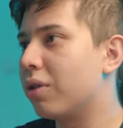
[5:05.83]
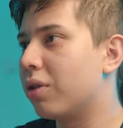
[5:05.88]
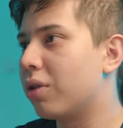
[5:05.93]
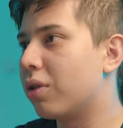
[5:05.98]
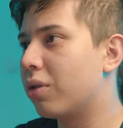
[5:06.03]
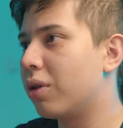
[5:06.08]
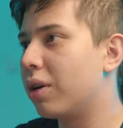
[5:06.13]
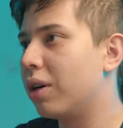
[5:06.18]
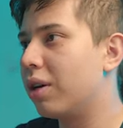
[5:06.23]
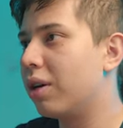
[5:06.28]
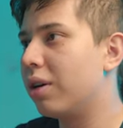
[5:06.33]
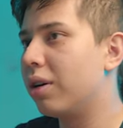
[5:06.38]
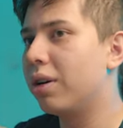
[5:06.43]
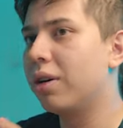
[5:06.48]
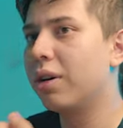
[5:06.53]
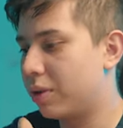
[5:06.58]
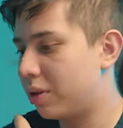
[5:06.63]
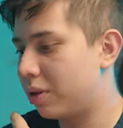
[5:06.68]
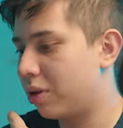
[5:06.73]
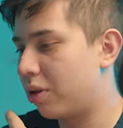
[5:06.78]

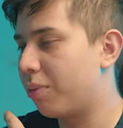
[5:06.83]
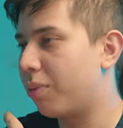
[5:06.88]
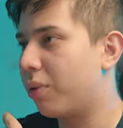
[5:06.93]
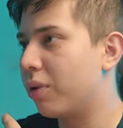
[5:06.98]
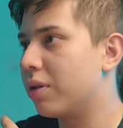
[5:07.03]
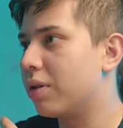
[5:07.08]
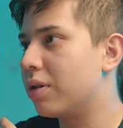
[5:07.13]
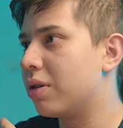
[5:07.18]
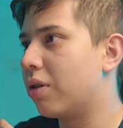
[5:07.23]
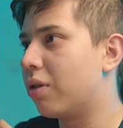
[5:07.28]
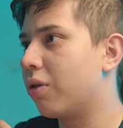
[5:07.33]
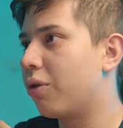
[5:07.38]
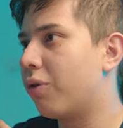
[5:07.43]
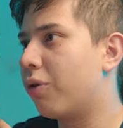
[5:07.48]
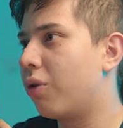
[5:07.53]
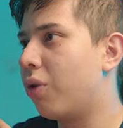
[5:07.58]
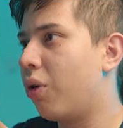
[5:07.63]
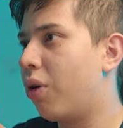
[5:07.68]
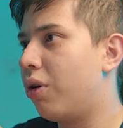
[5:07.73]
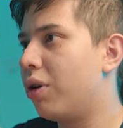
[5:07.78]

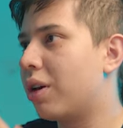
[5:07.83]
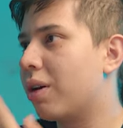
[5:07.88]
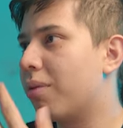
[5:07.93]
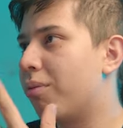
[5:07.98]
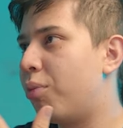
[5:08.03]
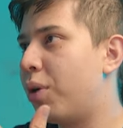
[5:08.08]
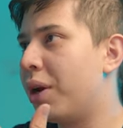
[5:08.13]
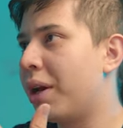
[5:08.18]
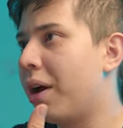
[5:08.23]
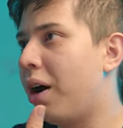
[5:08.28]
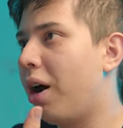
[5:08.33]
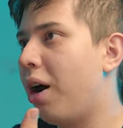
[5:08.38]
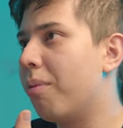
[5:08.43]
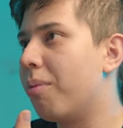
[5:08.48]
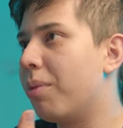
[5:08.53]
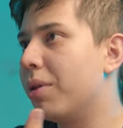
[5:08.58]
0.04, you can bring it up.